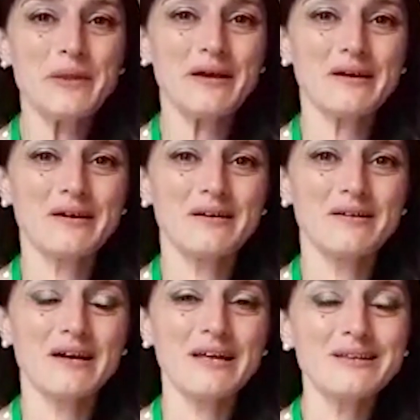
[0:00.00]

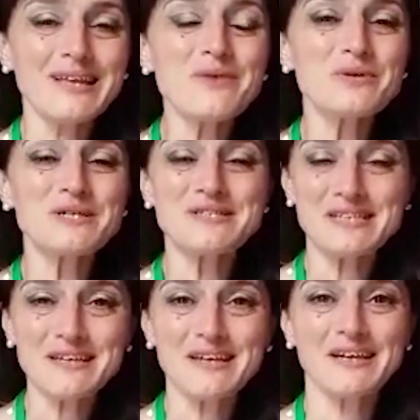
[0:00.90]
And they were
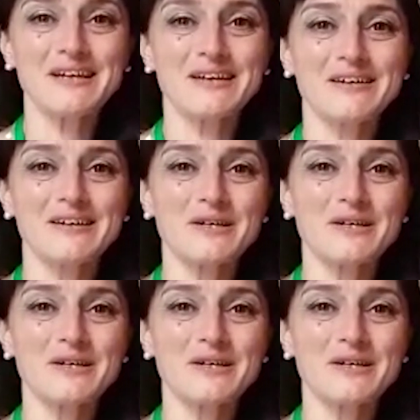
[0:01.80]
singing